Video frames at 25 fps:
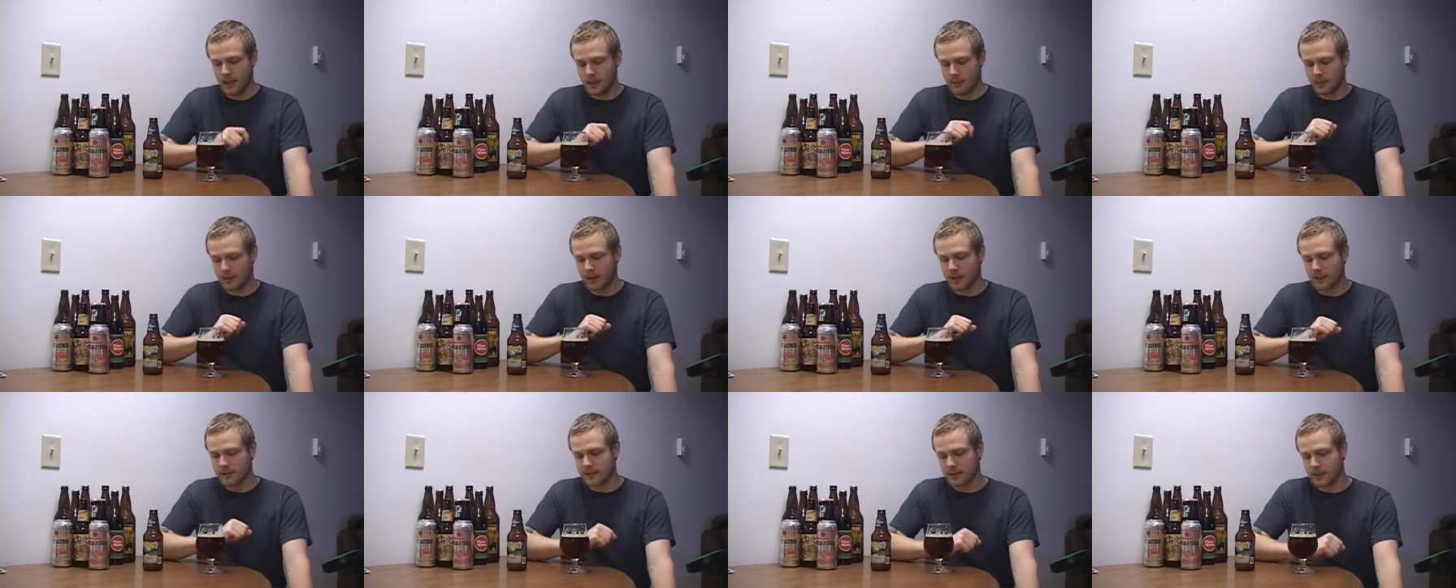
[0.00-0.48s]

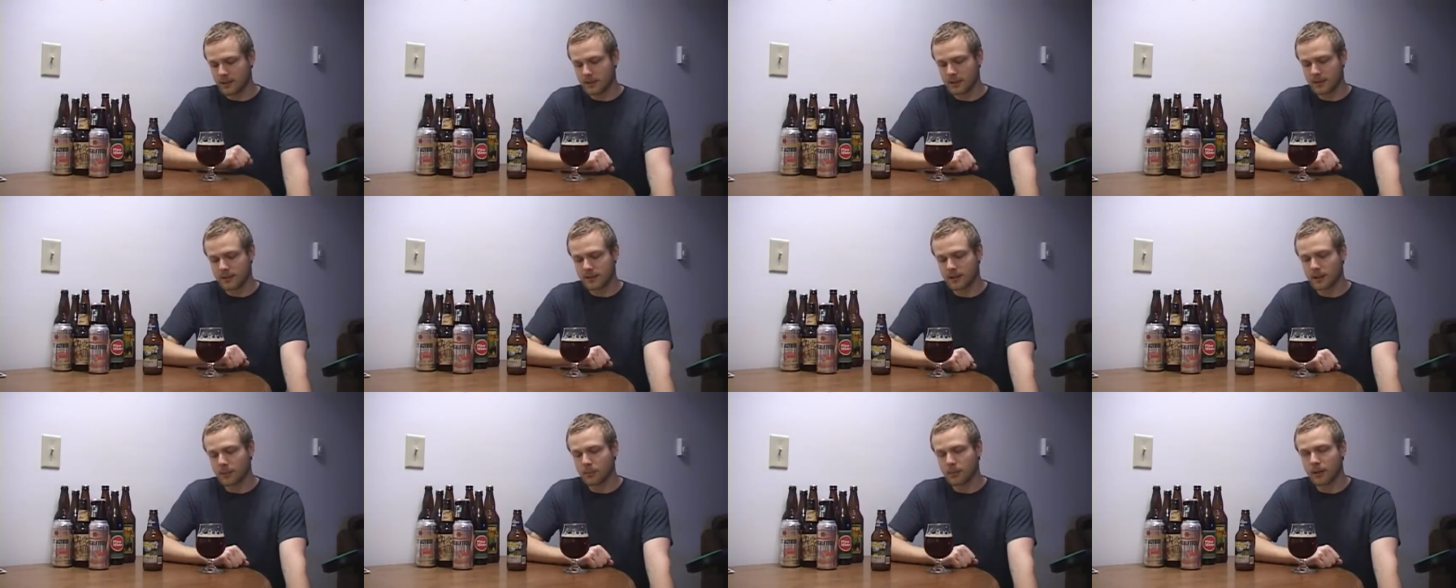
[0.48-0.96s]
But guys, let me
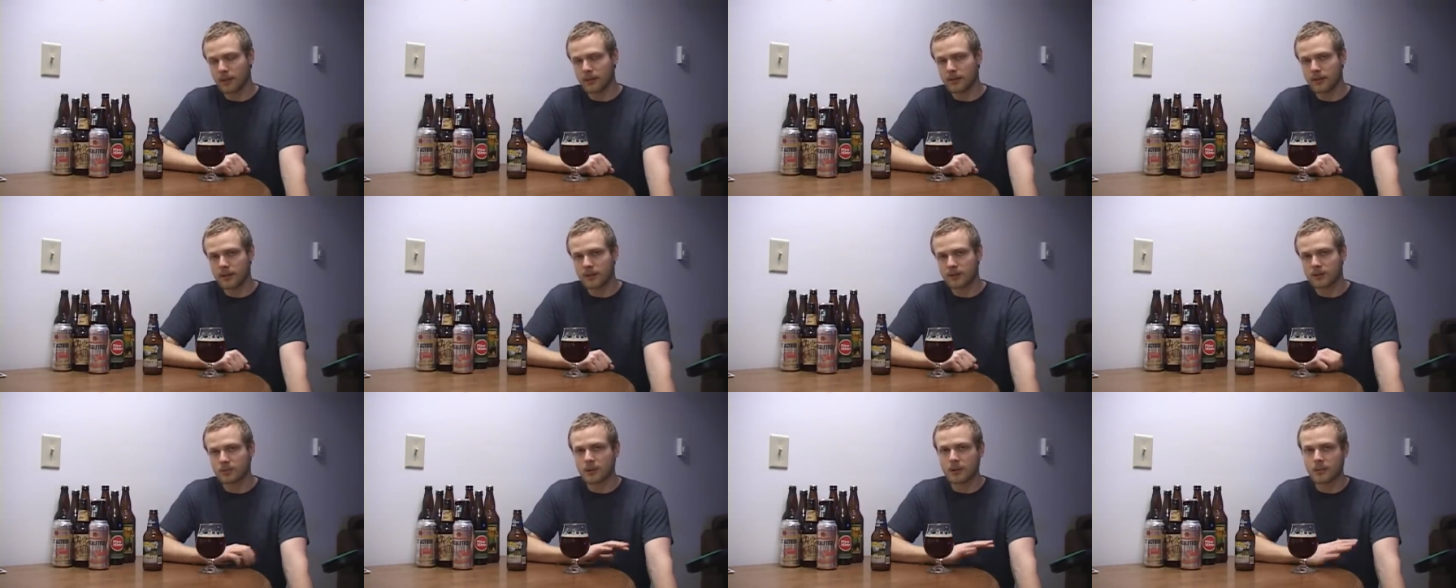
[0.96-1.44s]
sip on
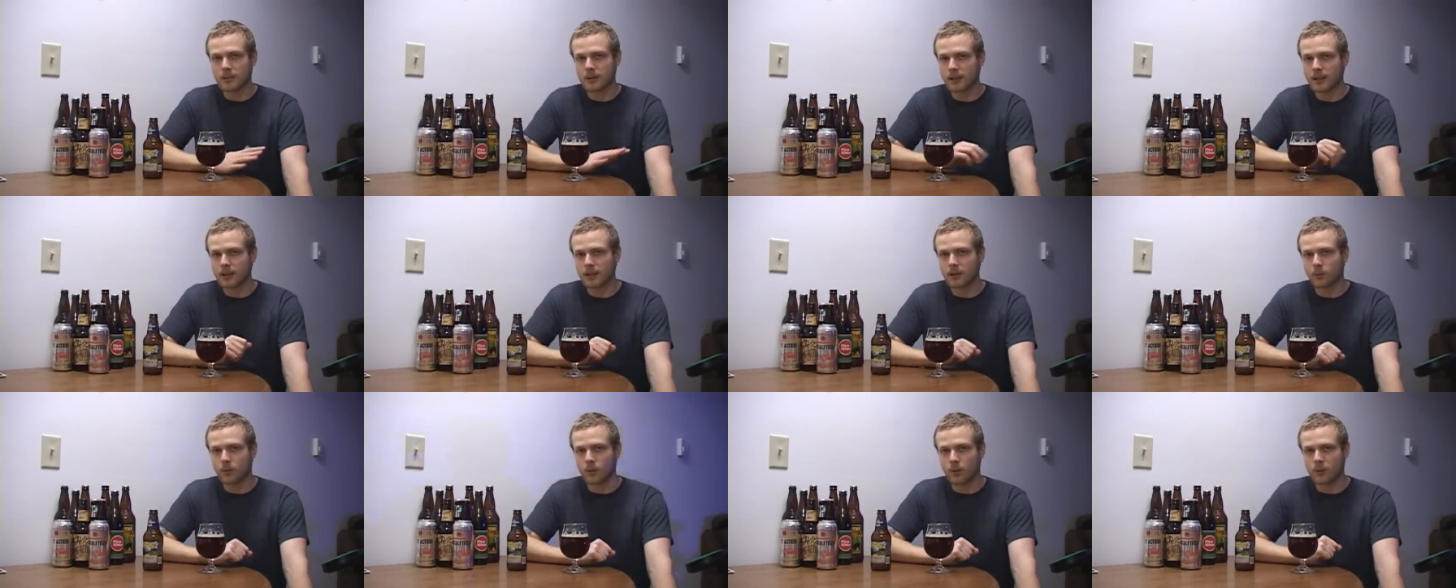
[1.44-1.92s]
this, maybe
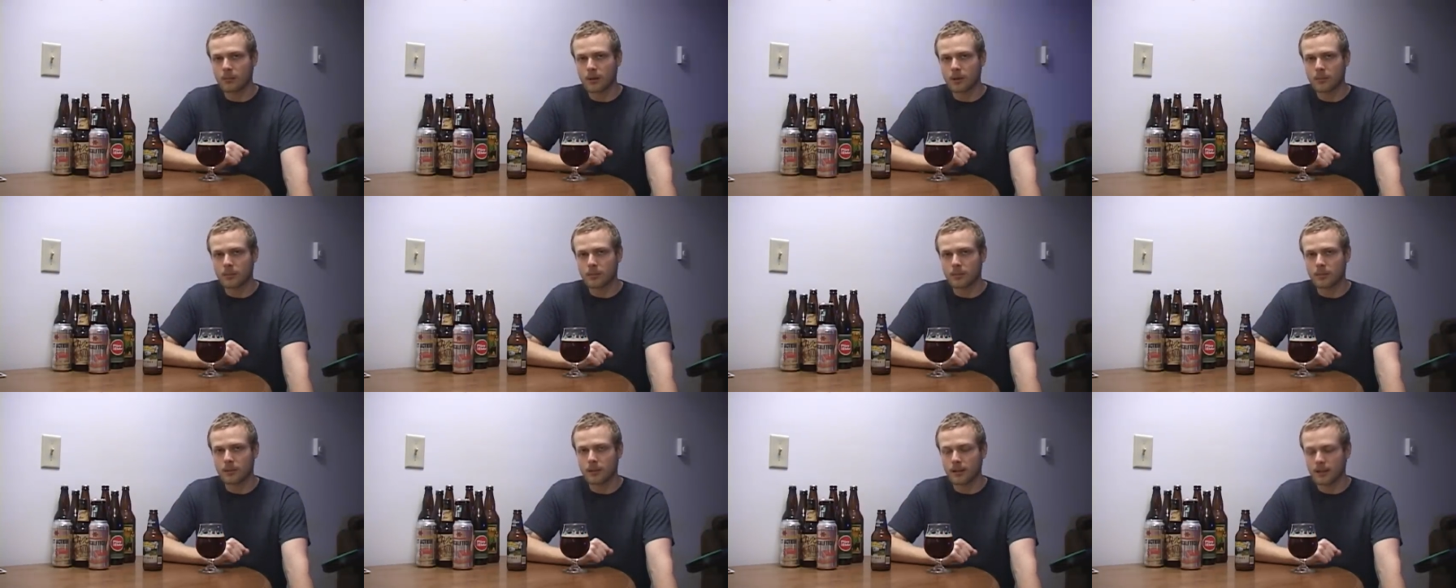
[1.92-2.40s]
let it warm
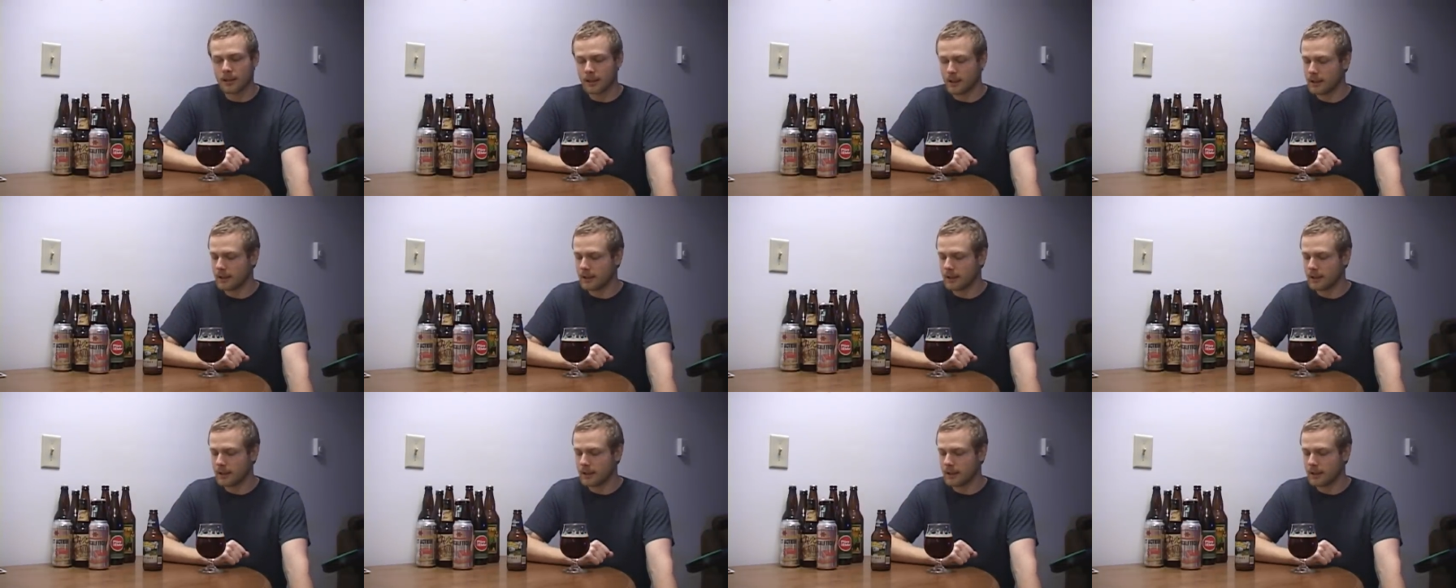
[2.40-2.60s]
up a bit,